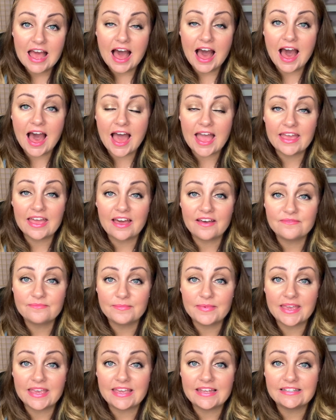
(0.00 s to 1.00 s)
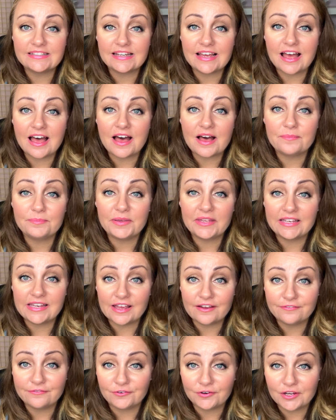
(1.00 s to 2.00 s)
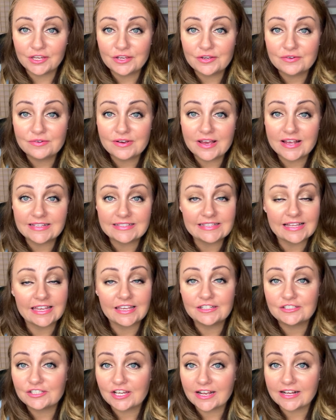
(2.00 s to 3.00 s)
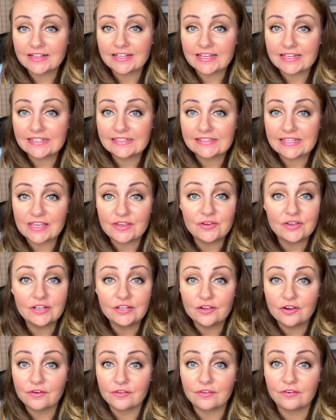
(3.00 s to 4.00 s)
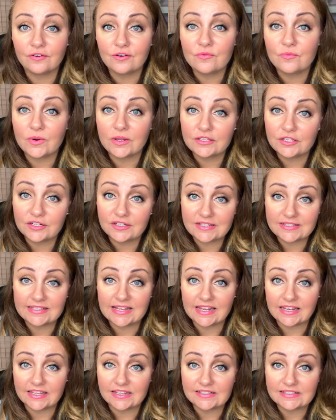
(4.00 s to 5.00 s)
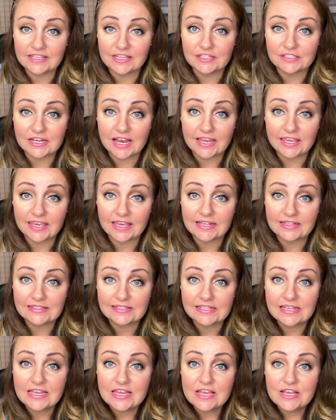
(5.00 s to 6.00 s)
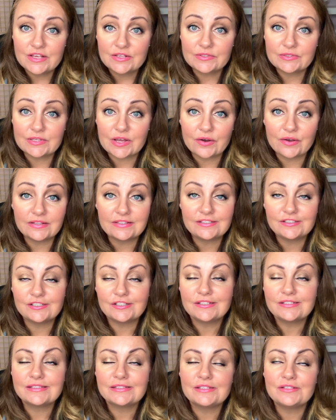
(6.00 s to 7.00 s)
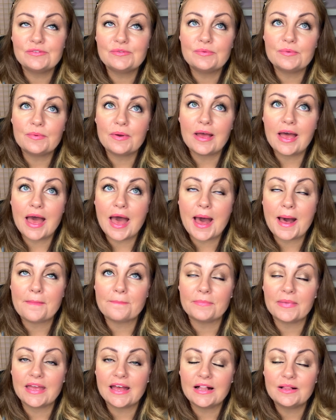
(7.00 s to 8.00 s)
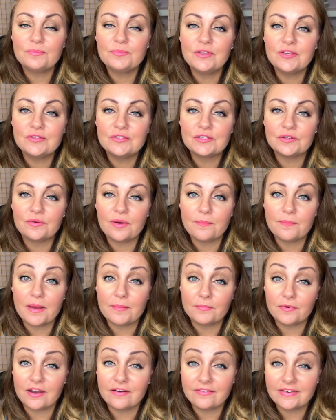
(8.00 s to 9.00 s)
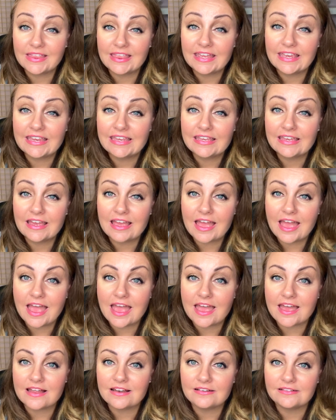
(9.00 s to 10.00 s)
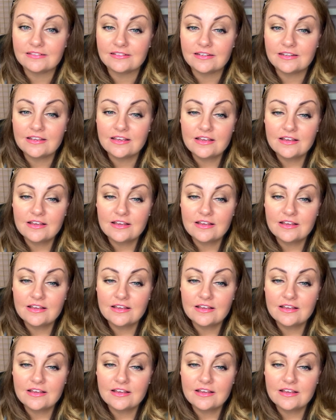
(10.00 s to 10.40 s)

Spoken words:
I have made a PDF for you. It's like a checklist that you can go through when you're designing a ski jacket. So it's just to help you to remember everything and